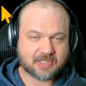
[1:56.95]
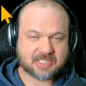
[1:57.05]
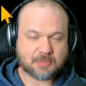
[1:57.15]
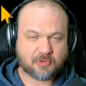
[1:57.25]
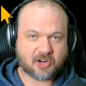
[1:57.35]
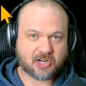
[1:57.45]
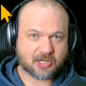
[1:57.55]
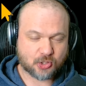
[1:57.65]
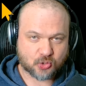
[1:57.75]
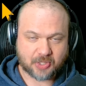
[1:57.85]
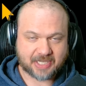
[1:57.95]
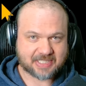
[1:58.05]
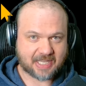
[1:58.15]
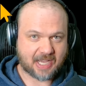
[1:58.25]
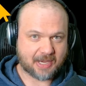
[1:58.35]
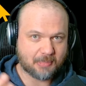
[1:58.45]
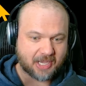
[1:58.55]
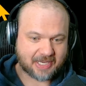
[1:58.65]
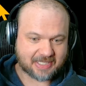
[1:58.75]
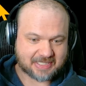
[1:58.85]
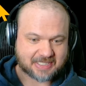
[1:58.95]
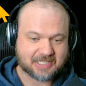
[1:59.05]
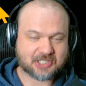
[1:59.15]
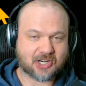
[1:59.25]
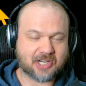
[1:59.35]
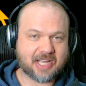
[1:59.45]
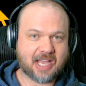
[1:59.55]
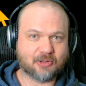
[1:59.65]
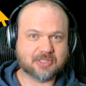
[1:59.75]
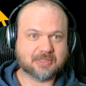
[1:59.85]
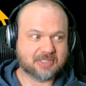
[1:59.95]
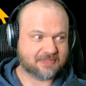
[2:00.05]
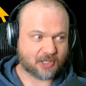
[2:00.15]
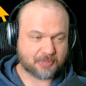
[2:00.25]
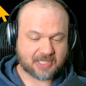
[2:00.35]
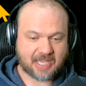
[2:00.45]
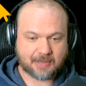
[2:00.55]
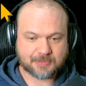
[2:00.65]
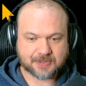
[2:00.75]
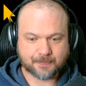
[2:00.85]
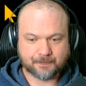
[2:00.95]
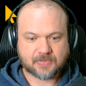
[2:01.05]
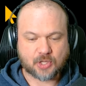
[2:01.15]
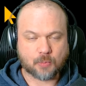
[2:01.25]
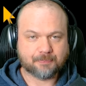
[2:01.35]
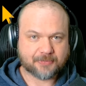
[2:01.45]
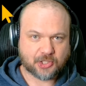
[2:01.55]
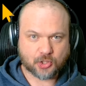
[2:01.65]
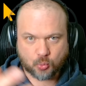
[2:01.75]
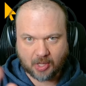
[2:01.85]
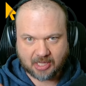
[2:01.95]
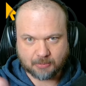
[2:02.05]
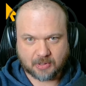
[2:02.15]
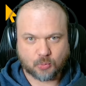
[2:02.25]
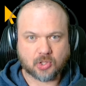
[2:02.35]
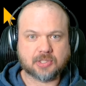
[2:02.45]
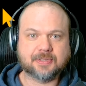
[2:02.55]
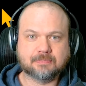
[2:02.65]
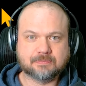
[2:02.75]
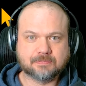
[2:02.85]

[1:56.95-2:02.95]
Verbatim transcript: Some of our greatest AI minds uh, started out developing games. So you're welcome, world.